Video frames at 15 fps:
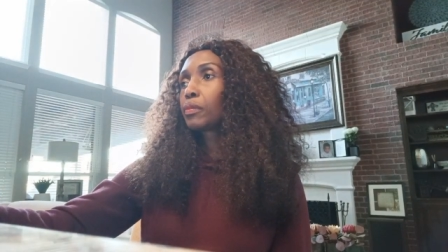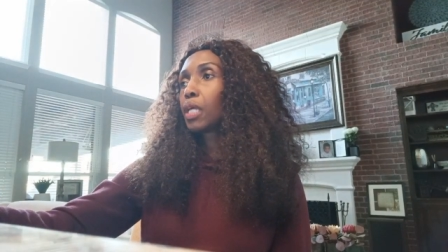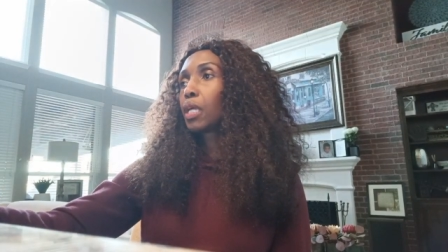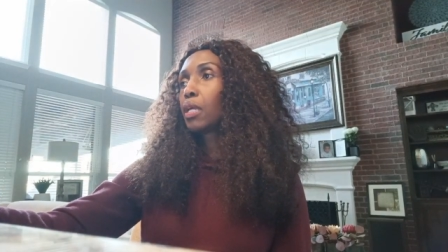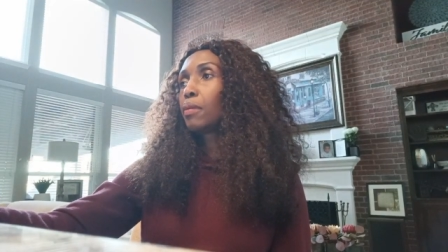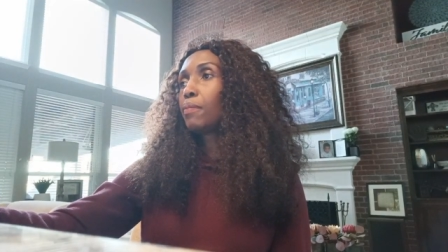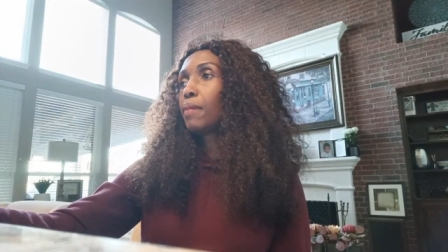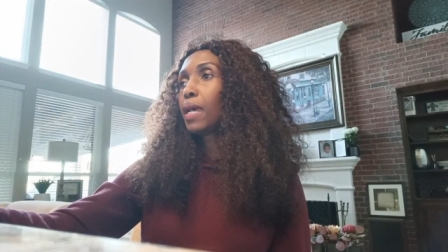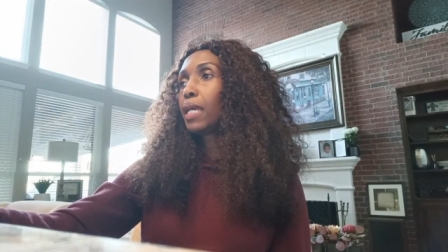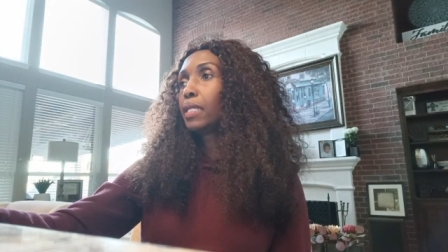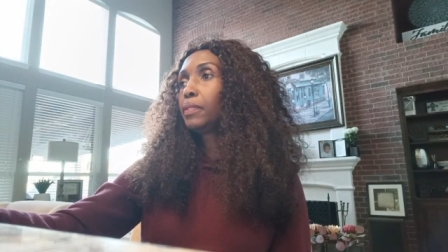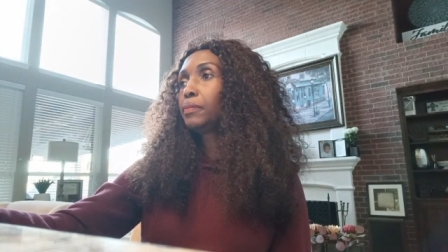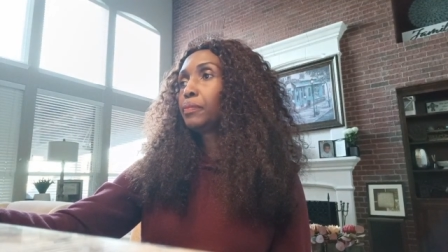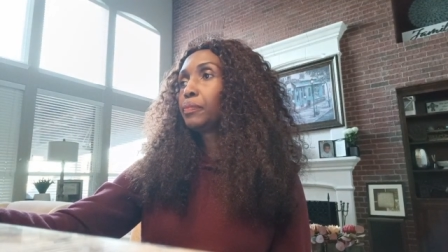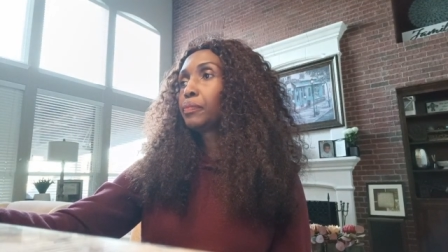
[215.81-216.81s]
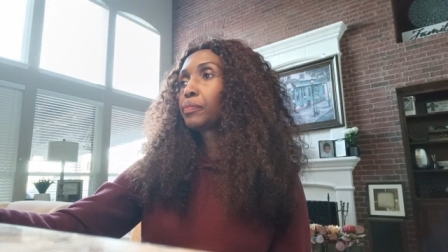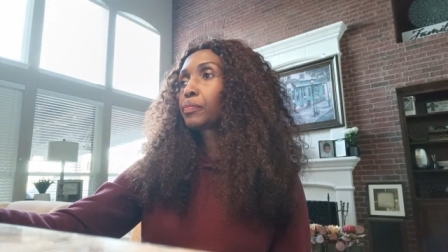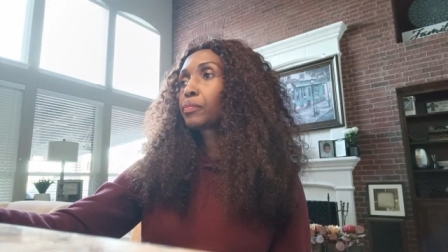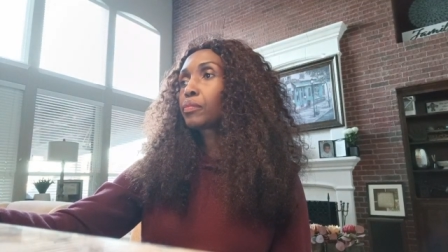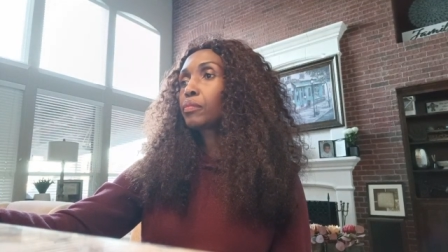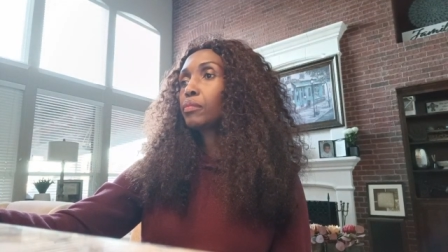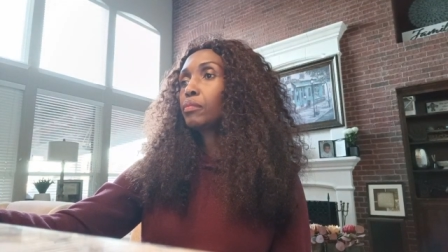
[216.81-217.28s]
Amen.
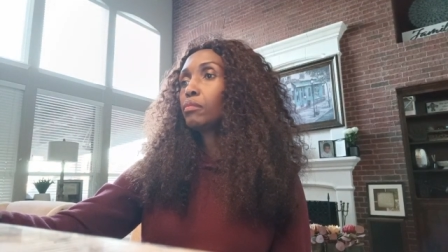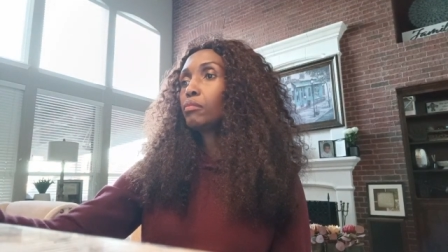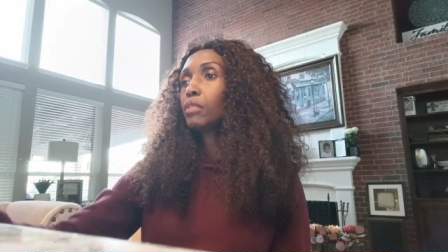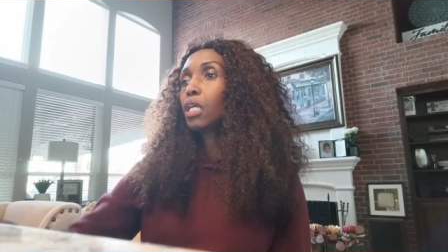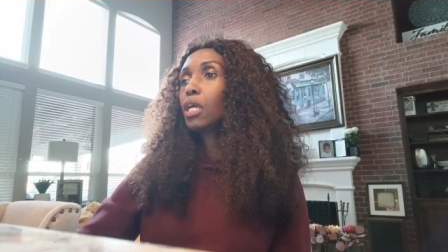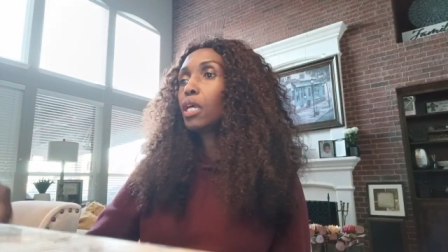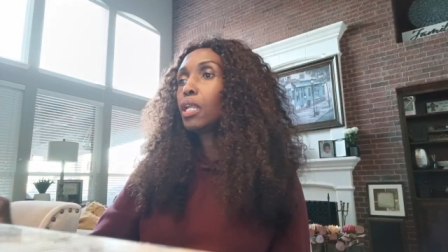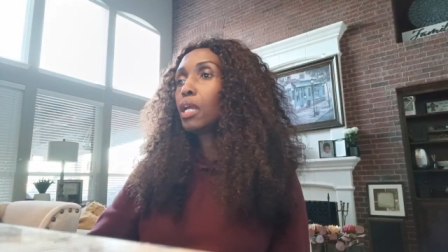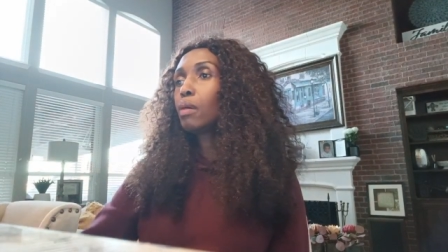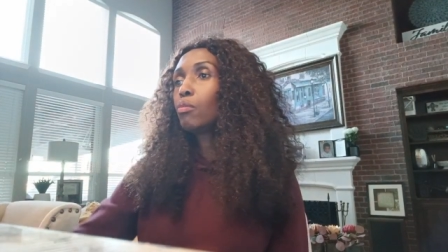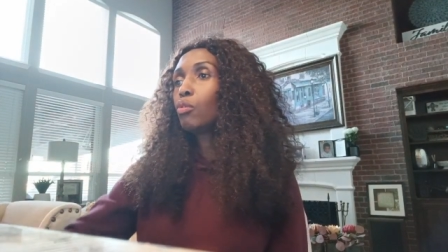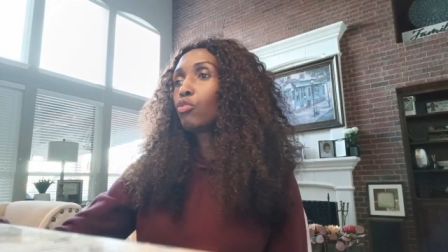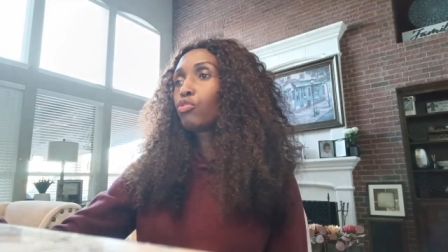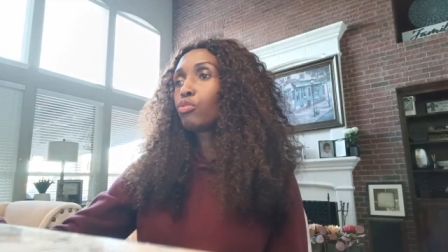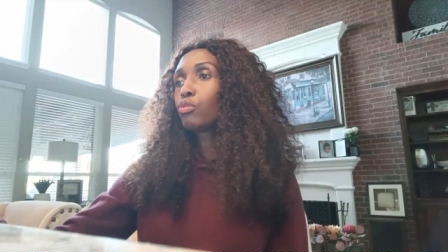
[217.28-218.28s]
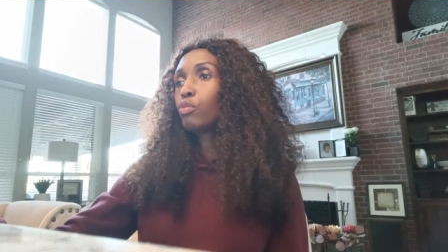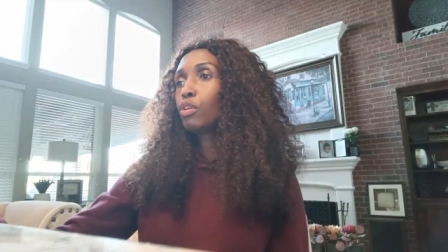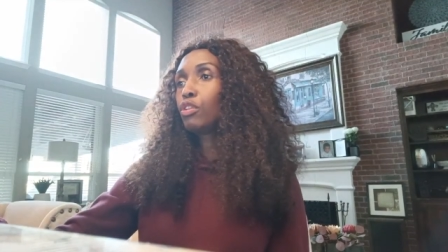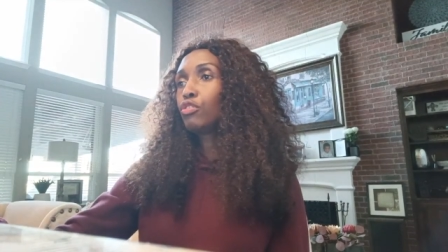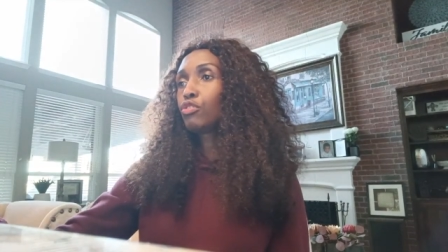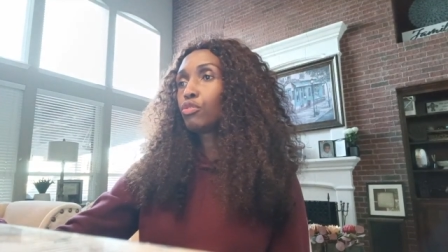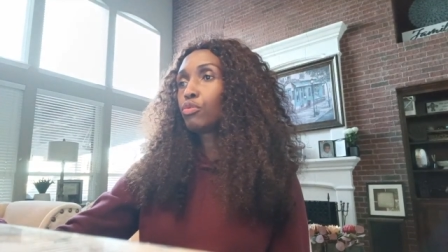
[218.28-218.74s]
And I'm also
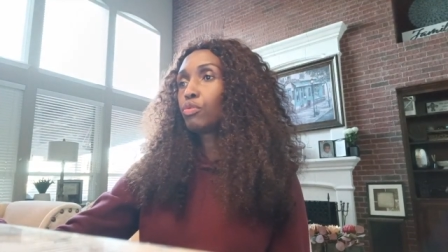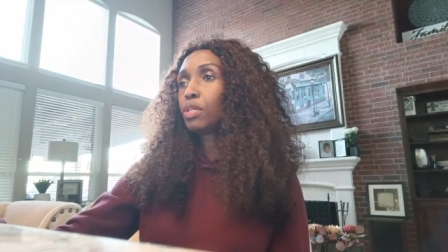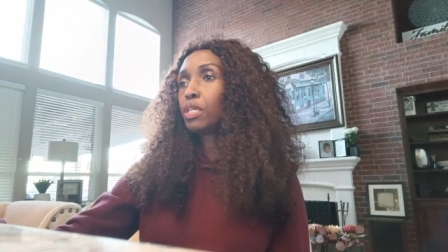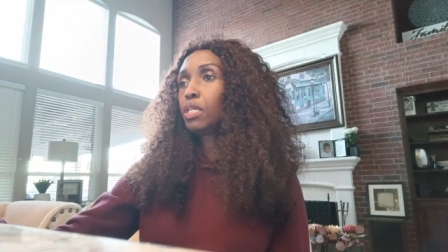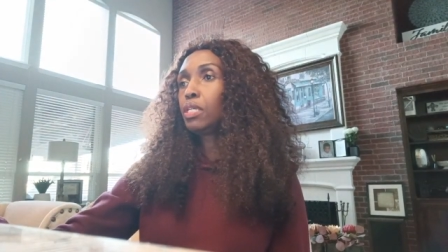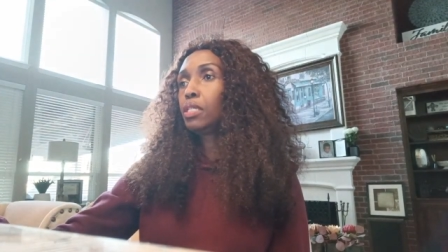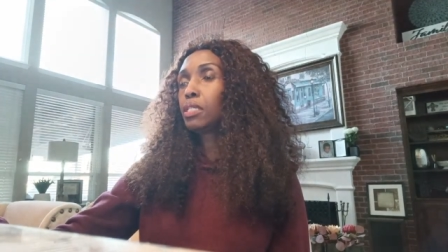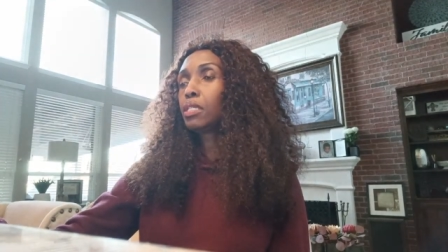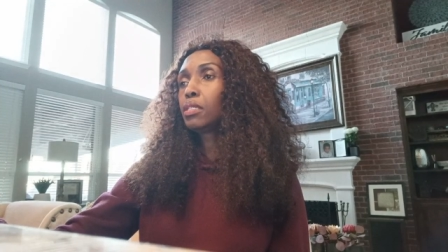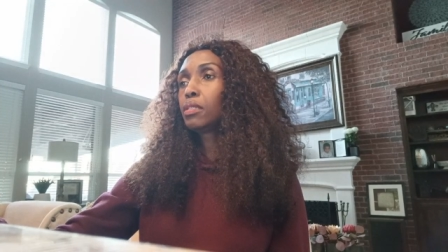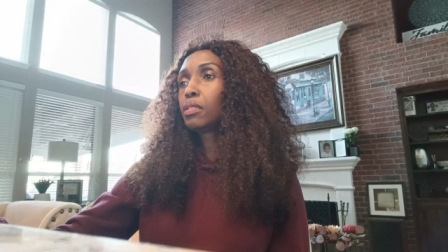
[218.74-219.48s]
going to read.